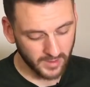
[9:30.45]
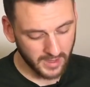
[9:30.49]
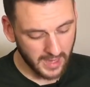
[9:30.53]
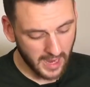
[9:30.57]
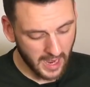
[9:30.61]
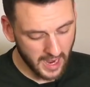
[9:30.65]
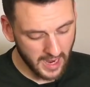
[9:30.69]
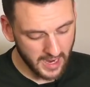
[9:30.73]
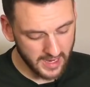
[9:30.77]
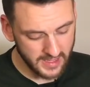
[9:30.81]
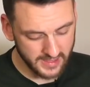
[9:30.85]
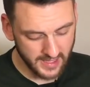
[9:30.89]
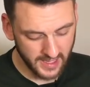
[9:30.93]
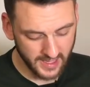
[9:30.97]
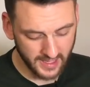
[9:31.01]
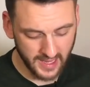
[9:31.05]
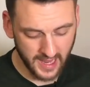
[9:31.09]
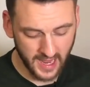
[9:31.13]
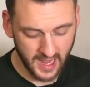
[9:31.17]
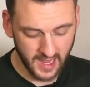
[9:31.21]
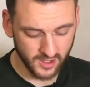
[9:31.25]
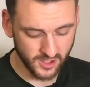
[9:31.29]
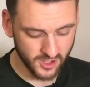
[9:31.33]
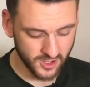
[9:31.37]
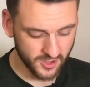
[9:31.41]
Guys, I
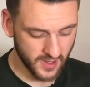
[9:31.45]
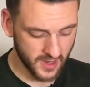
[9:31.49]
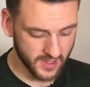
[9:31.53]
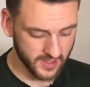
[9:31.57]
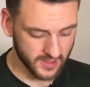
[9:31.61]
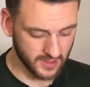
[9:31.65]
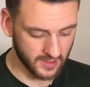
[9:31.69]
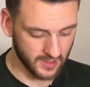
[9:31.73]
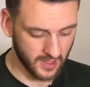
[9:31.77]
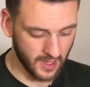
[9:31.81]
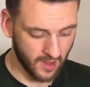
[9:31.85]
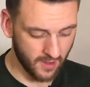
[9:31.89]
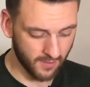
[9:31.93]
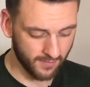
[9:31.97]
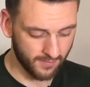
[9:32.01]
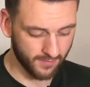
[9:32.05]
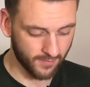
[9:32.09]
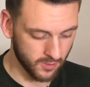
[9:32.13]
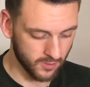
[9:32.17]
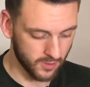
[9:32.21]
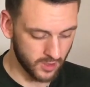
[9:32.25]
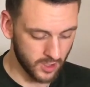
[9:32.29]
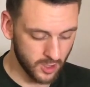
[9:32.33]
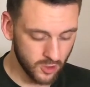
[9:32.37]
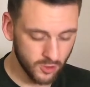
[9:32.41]
can't stress enough,
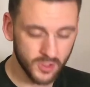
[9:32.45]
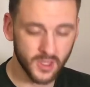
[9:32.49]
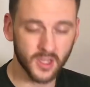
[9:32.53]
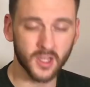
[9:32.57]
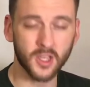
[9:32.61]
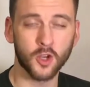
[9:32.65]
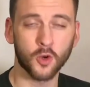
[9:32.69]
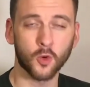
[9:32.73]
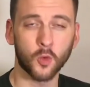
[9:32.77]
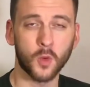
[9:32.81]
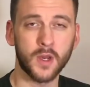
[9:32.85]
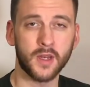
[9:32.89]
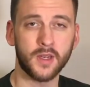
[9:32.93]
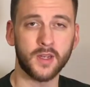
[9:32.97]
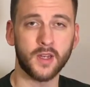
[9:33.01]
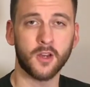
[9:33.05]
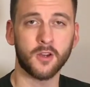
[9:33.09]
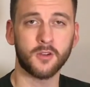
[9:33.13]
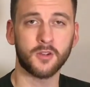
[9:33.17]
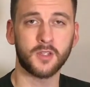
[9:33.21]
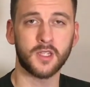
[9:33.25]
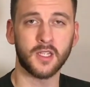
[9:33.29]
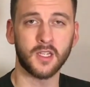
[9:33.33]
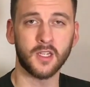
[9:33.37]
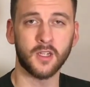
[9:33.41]
using your
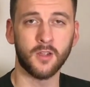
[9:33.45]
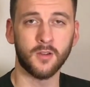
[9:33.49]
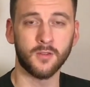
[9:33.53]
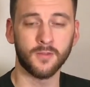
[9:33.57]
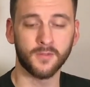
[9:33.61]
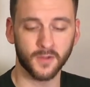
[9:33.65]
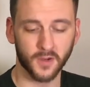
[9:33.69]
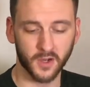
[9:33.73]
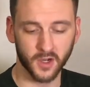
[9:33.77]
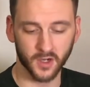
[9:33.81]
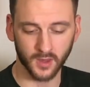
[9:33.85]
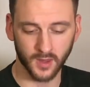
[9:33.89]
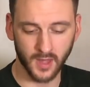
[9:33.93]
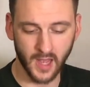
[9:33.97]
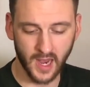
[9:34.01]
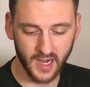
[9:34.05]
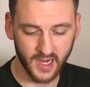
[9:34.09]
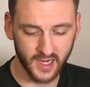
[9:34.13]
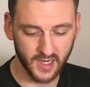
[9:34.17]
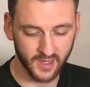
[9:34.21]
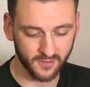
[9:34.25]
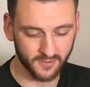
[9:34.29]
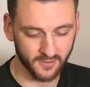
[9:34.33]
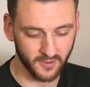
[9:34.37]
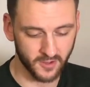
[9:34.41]
windowsill for your
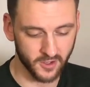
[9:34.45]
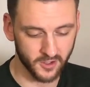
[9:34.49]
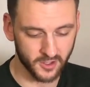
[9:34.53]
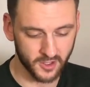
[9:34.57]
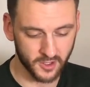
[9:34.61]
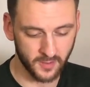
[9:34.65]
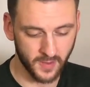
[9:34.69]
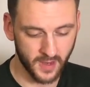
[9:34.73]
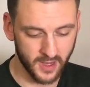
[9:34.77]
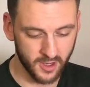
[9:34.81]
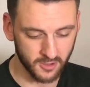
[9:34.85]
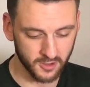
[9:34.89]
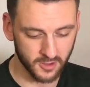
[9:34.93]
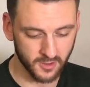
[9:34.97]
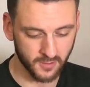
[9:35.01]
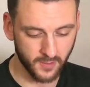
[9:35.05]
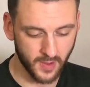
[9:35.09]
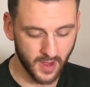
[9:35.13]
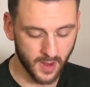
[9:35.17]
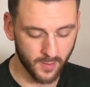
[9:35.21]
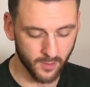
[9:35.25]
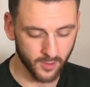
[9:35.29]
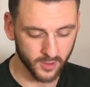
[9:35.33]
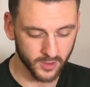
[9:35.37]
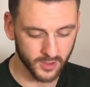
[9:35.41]
lighting for your tomatoes and
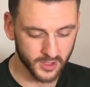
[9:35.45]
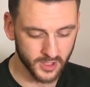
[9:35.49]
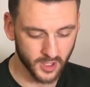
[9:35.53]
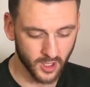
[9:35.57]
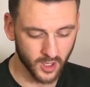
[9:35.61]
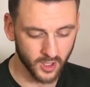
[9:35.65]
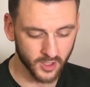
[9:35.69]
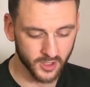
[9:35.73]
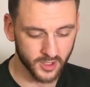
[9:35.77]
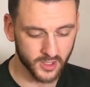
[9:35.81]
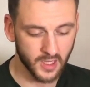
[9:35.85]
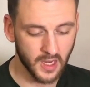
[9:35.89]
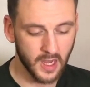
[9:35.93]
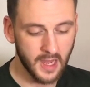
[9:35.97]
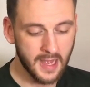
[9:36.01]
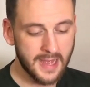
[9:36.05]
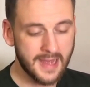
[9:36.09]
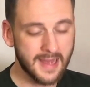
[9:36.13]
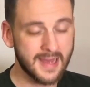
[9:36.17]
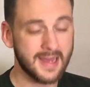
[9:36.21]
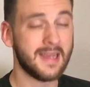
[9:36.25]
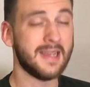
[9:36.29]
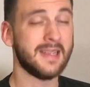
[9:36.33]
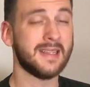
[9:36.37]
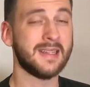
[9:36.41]
pepper starts
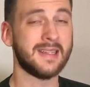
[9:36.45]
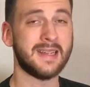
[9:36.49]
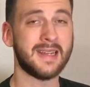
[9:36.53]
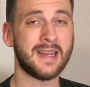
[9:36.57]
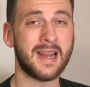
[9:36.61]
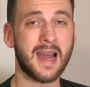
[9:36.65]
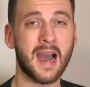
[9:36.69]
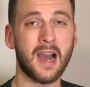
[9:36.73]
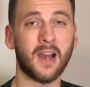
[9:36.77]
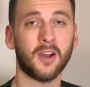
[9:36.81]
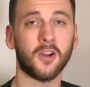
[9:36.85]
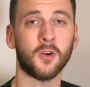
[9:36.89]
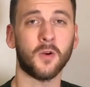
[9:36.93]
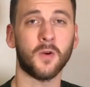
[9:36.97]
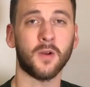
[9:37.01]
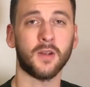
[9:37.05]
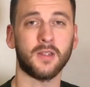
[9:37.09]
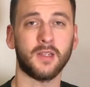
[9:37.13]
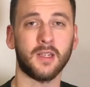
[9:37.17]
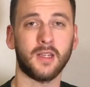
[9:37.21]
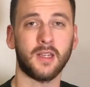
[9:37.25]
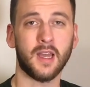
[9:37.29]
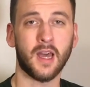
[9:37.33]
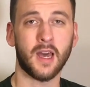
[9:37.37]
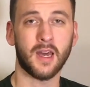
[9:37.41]
is not going
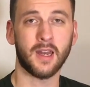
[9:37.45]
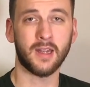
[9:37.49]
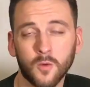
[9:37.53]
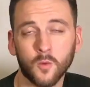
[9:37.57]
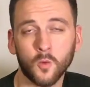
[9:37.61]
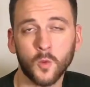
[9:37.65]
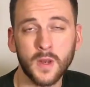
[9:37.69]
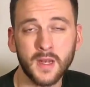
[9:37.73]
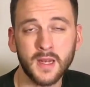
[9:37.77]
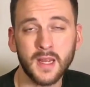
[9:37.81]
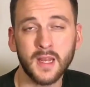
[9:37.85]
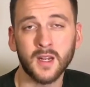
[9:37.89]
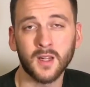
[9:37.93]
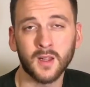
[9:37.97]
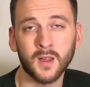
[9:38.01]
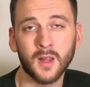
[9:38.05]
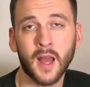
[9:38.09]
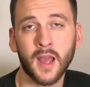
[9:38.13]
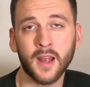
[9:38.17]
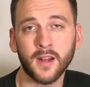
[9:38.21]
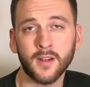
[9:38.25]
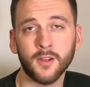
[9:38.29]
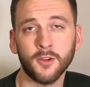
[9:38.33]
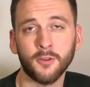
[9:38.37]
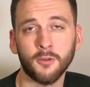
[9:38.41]
to cut it. We need a
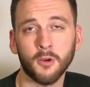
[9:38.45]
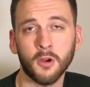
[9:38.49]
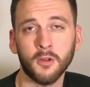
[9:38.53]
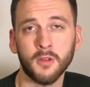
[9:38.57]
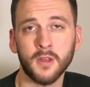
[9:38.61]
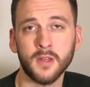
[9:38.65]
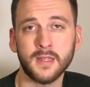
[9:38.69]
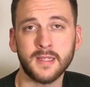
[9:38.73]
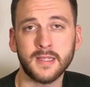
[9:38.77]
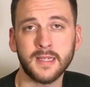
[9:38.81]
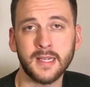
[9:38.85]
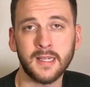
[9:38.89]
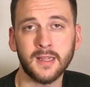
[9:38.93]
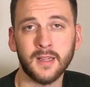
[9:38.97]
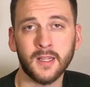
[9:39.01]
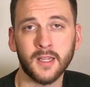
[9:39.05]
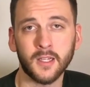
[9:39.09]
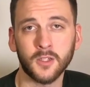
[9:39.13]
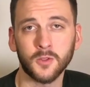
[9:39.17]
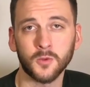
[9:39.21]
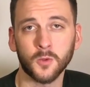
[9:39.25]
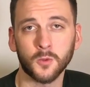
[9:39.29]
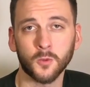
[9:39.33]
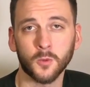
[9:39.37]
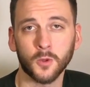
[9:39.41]
light to grow these
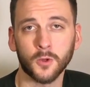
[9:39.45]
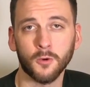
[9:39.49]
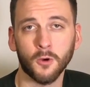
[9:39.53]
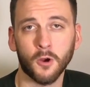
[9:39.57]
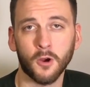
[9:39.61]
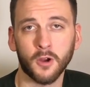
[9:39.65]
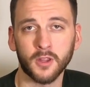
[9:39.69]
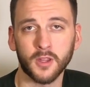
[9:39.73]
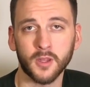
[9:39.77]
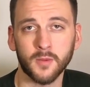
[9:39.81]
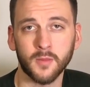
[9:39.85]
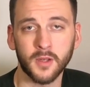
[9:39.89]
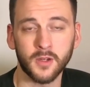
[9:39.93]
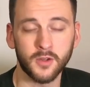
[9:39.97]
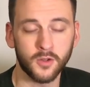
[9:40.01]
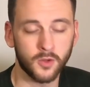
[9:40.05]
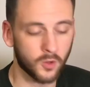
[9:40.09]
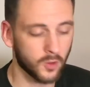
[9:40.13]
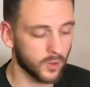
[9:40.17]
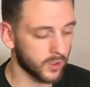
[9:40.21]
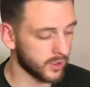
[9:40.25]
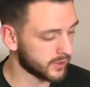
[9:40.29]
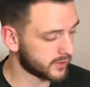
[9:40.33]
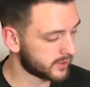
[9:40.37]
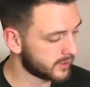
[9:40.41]
seedlings when we're growing them
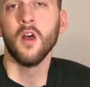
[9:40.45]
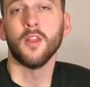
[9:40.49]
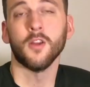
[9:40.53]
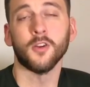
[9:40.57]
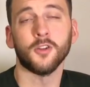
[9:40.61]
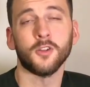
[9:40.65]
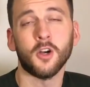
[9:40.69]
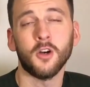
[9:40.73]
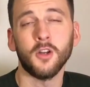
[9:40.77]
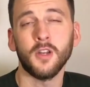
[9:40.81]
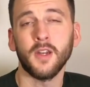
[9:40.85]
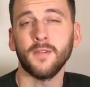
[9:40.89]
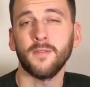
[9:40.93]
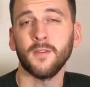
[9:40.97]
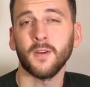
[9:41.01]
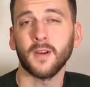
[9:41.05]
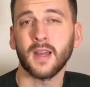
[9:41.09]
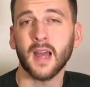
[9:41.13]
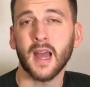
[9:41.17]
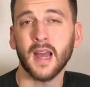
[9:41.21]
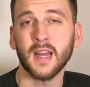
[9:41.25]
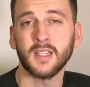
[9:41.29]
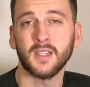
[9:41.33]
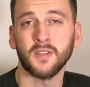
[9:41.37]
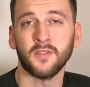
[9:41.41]
indoors. There's all different
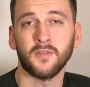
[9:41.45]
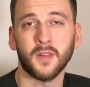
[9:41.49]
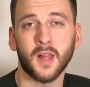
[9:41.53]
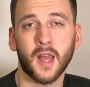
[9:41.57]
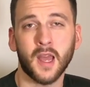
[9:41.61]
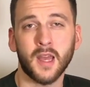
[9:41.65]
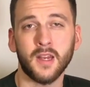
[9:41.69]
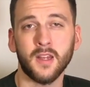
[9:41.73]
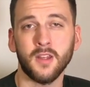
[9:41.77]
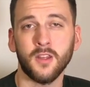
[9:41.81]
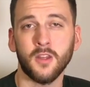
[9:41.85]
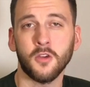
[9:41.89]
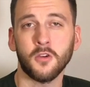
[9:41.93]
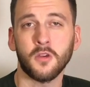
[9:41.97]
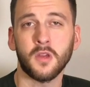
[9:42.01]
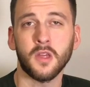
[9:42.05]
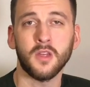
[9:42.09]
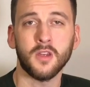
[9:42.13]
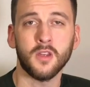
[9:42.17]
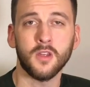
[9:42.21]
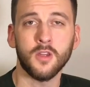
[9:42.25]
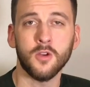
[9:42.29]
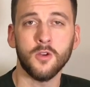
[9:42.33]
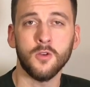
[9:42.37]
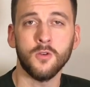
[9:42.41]
kinds of lighting you
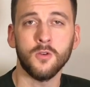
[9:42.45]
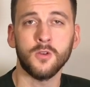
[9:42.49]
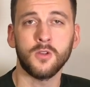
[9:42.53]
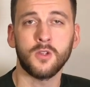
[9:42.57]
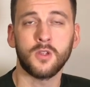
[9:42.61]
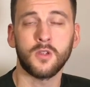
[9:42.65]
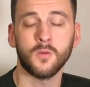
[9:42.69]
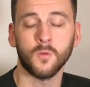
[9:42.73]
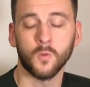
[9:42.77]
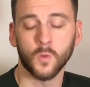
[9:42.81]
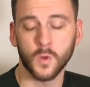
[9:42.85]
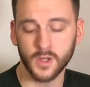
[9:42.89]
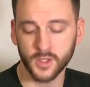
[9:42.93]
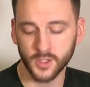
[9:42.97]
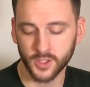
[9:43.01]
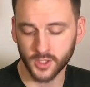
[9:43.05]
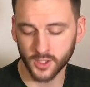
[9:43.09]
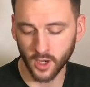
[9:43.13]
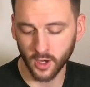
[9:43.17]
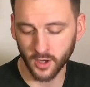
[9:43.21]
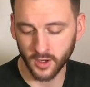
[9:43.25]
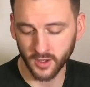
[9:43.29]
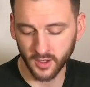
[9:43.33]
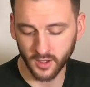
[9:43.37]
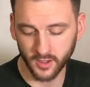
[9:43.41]
can use when
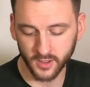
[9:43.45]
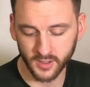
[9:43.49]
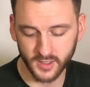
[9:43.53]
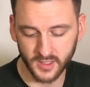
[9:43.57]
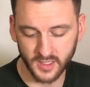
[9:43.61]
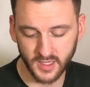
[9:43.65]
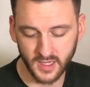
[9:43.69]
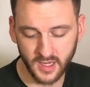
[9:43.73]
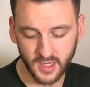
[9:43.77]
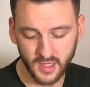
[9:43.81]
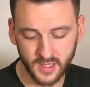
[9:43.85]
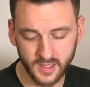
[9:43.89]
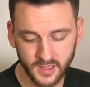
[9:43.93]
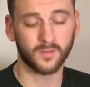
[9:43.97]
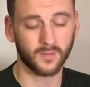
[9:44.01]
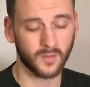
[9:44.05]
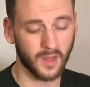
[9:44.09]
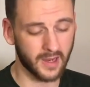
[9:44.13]
starting your seeds.